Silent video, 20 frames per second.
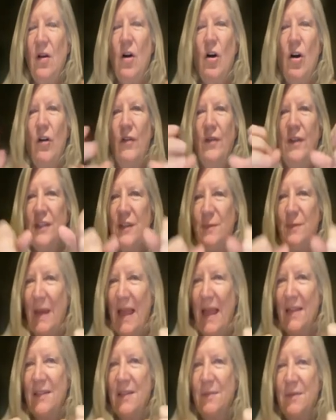All the
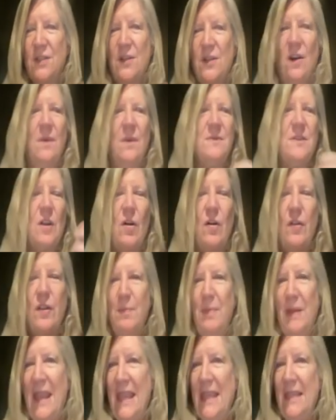spasm stops, all
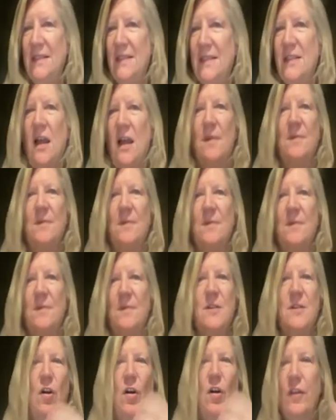the pain stops,
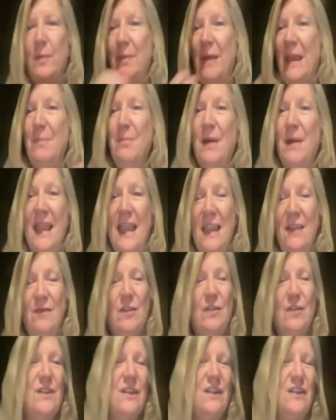all the pain
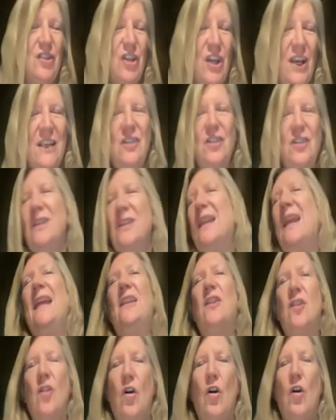behaviors and the change in gait
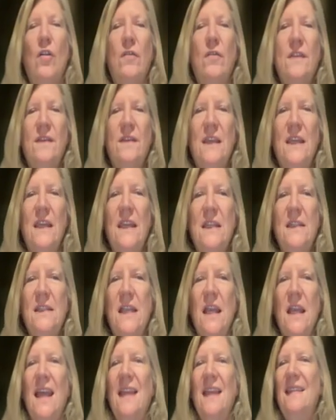and all the things,
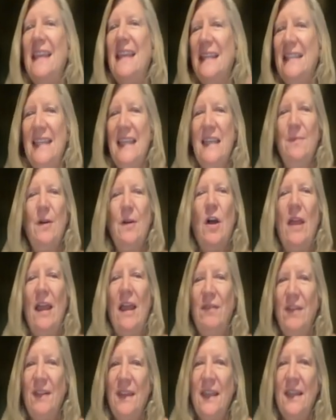the edema,
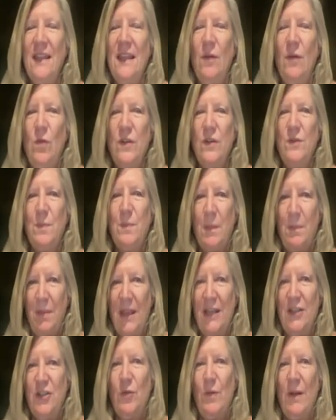everything that was
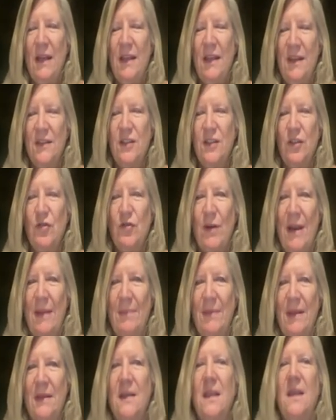perpetuating this
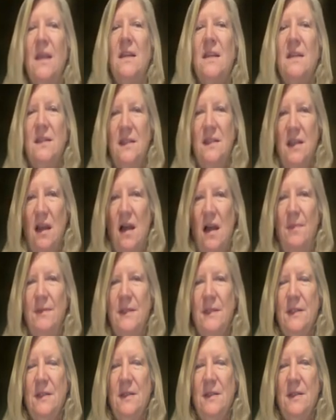entrapment
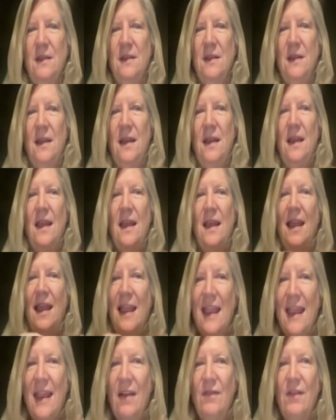stops.
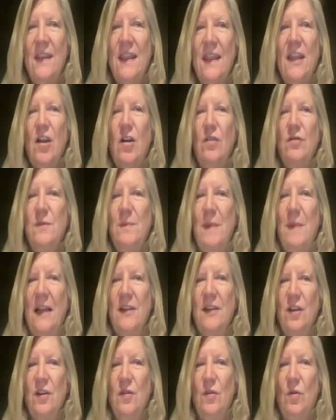Everything goes
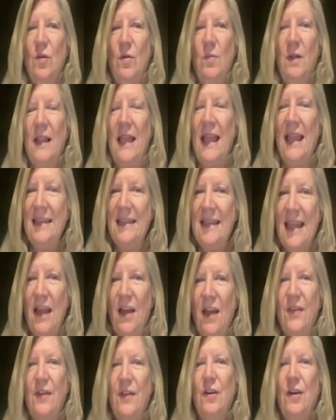back to normal. And
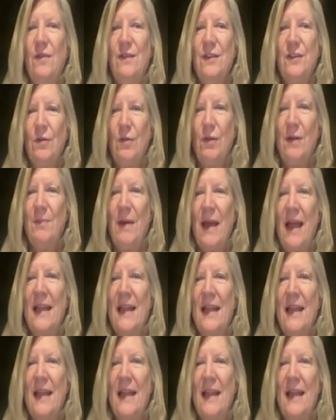now the nerve is going back
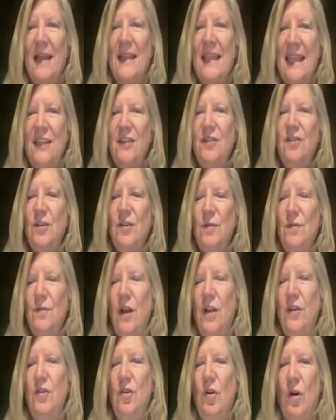into a
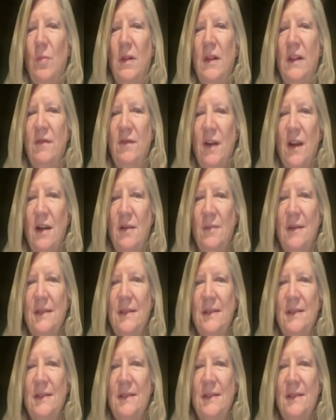normal environment.